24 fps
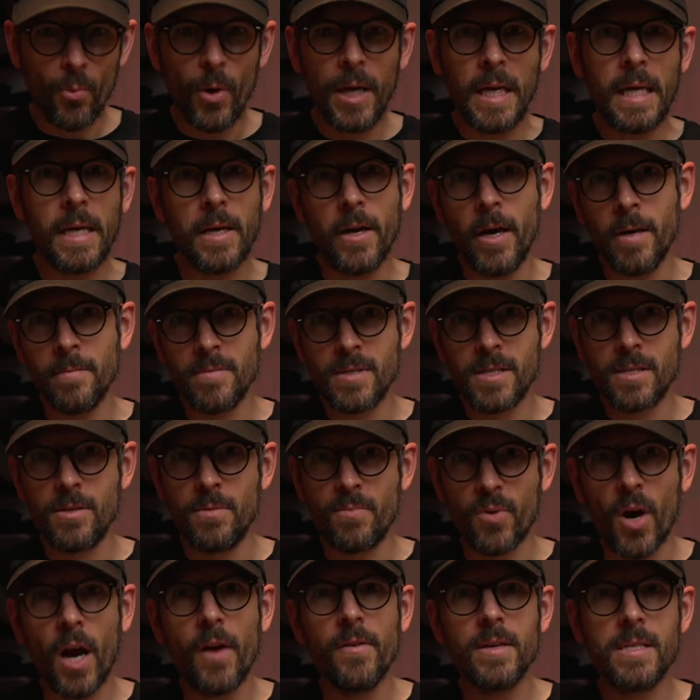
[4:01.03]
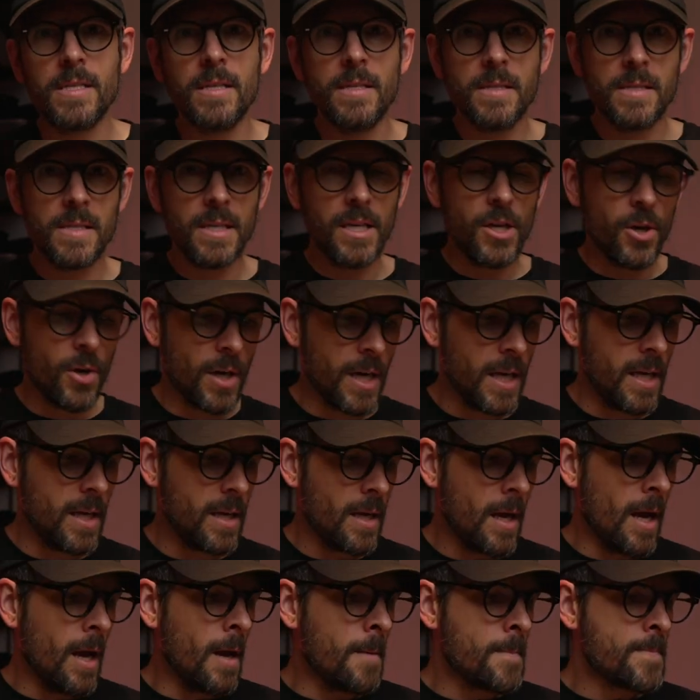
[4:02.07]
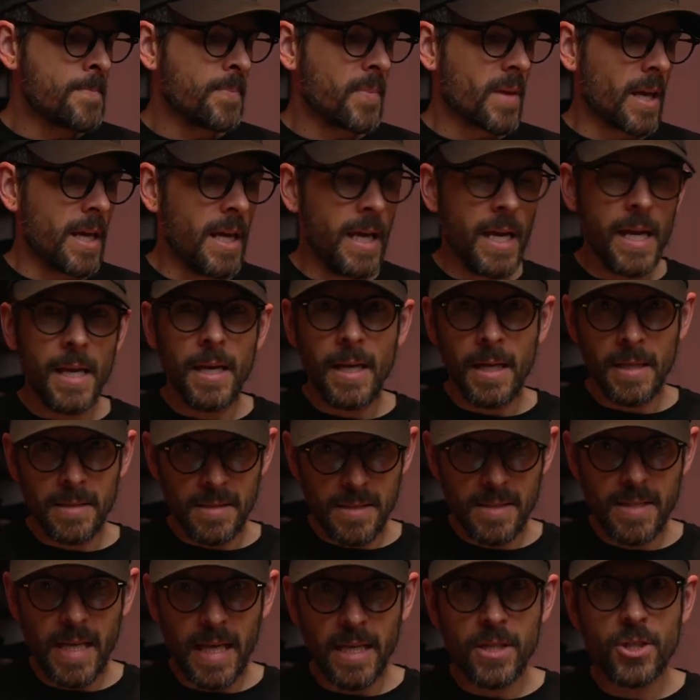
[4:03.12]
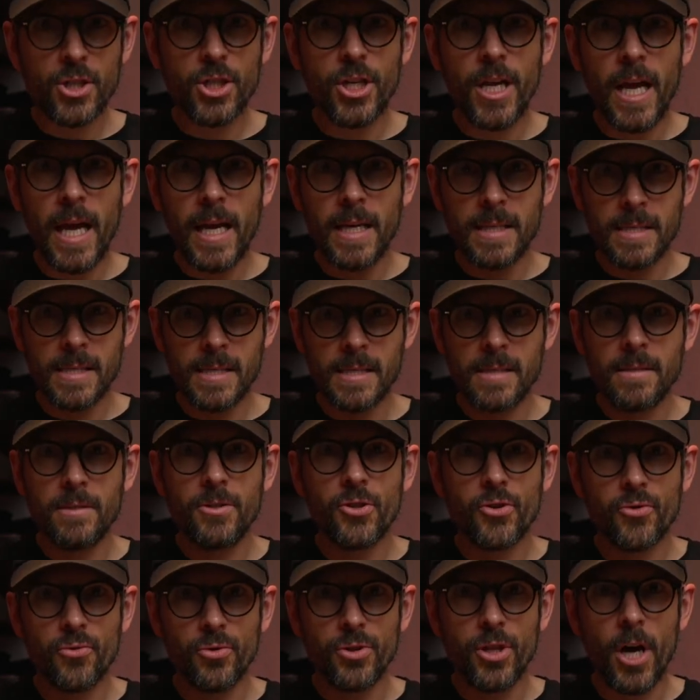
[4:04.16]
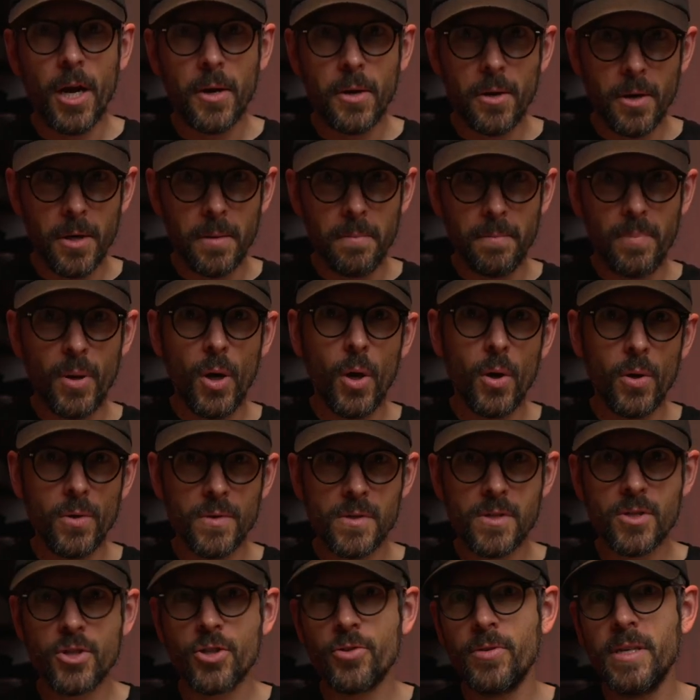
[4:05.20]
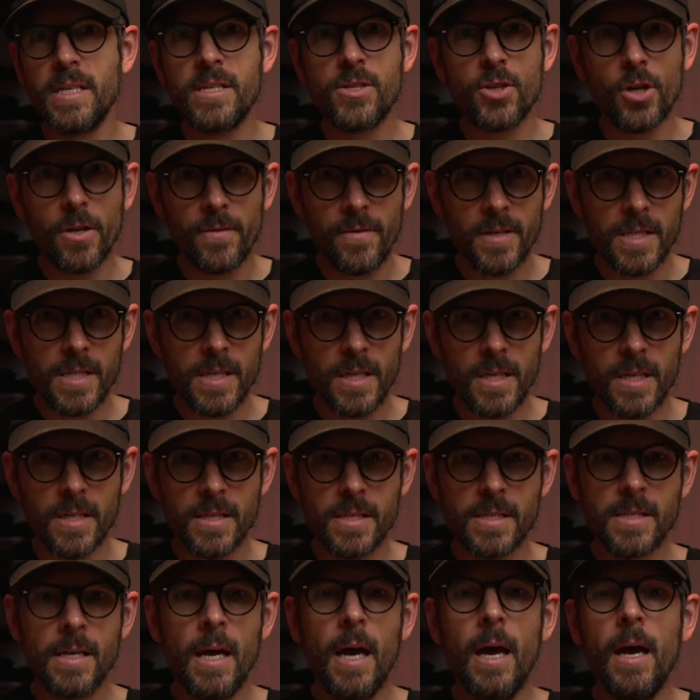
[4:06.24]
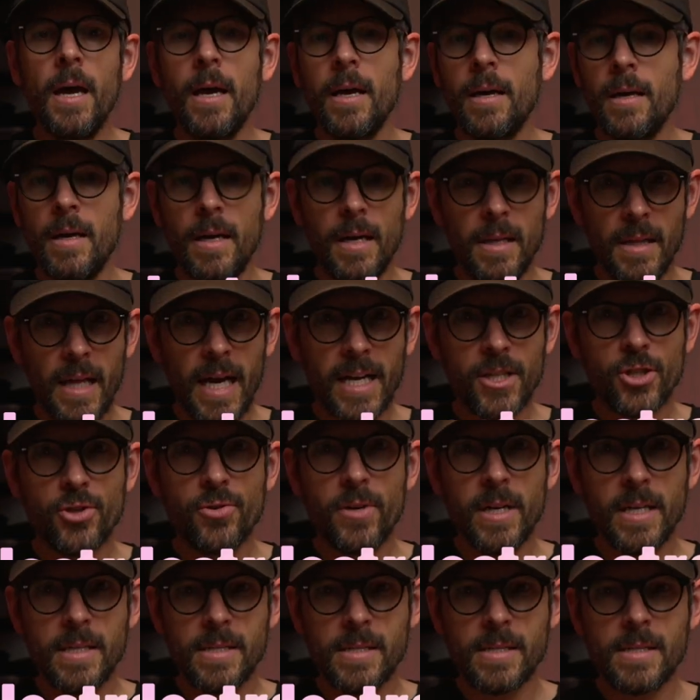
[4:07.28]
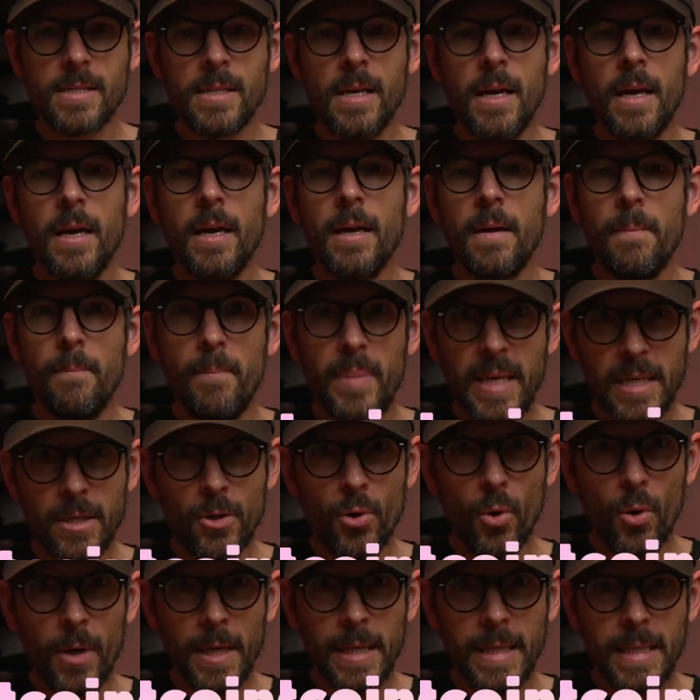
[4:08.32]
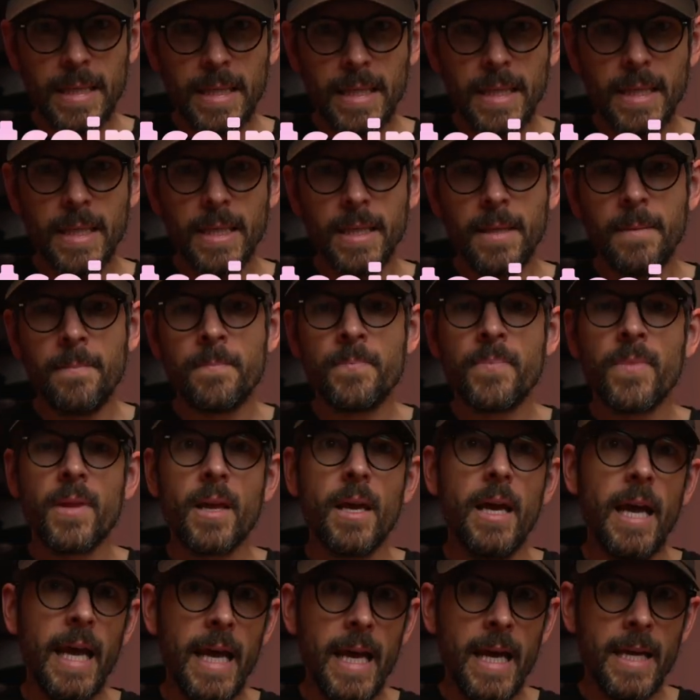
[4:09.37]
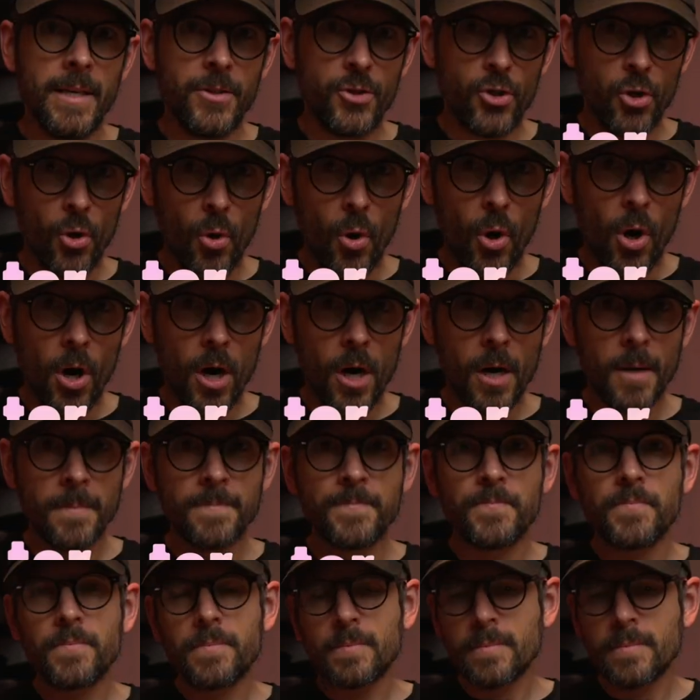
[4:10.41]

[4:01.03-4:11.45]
when it comes to privacy and security. It instantiates True Docker Compose, Tree Services, Electrs, Bitcoin D, and Tor.